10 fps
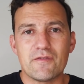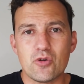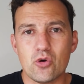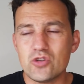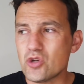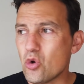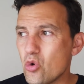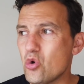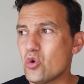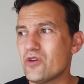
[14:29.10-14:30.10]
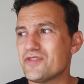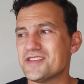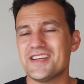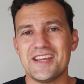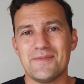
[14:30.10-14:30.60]
But of course, all of
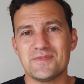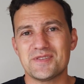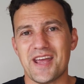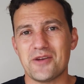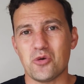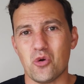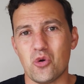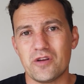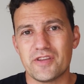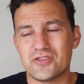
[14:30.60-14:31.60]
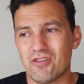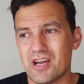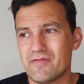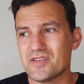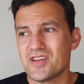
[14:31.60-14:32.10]
the teams and all of the
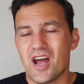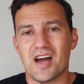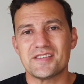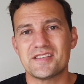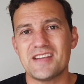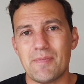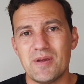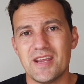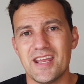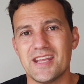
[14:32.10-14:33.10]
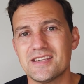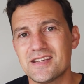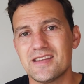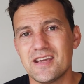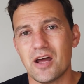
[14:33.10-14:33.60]
drivers are stepping
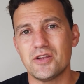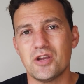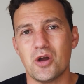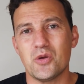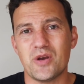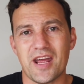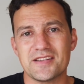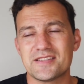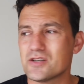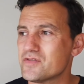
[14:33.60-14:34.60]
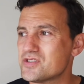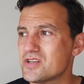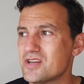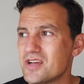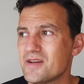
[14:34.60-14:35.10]
into the unknown at
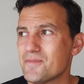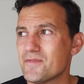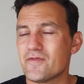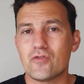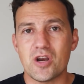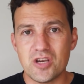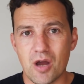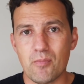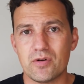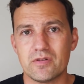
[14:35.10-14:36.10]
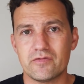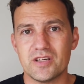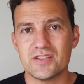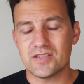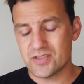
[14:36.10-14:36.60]
Silverstone for a number of
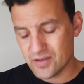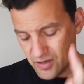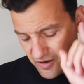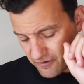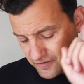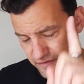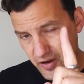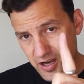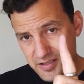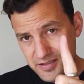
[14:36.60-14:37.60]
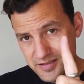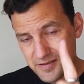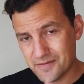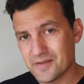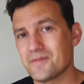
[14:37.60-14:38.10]
reasons. First,